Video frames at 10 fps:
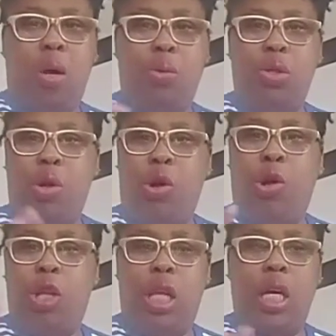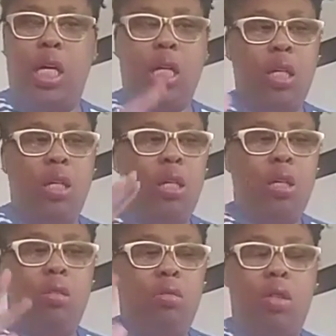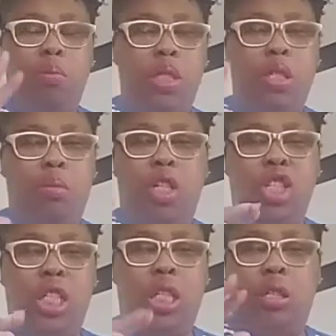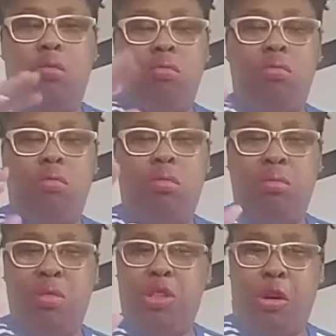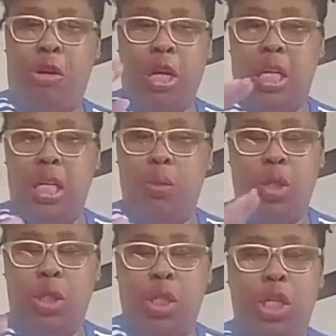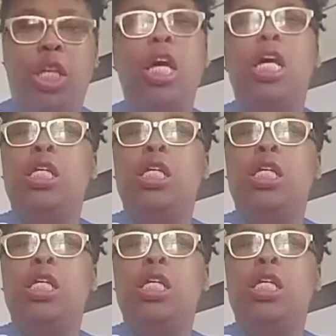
I was all like missy mushy and dark, and it wasn't good.